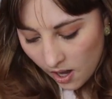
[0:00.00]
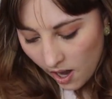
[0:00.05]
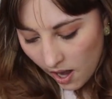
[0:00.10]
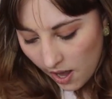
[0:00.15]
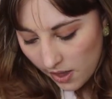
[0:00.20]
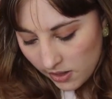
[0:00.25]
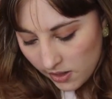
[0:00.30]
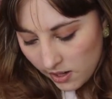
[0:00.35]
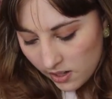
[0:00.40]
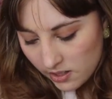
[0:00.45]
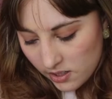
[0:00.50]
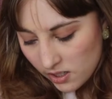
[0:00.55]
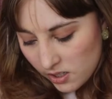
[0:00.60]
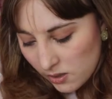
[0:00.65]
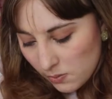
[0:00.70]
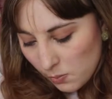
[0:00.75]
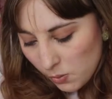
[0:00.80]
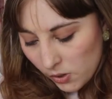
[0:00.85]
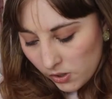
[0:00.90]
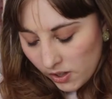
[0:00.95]
And then it
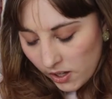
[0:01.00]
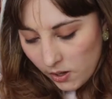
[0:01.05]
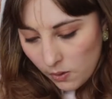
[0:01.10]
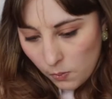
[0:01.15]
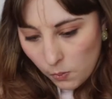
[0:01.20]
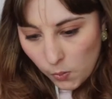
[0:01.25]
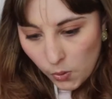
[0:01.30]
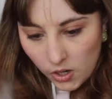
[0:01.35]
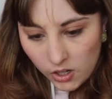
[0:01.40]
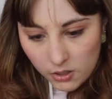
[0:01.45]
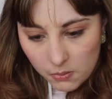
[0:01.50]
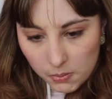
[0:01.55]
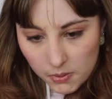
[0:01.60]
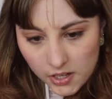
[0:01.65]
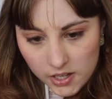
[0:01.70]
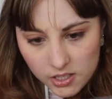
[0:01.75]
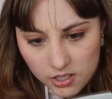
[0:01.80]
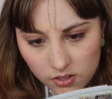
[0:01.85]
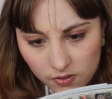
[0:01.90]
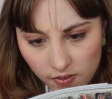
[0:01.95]
does more like
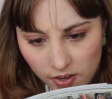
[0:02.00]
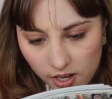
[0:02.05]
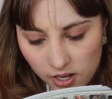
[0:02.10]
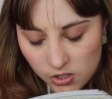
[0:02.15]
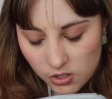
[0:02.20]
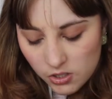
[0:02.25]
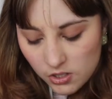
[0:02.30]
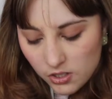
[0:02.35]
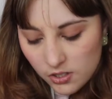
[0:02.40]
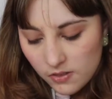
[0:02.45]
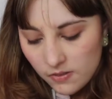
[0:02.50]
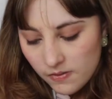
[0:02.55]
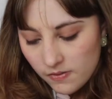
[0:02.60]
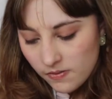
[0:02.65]
workplace fashion.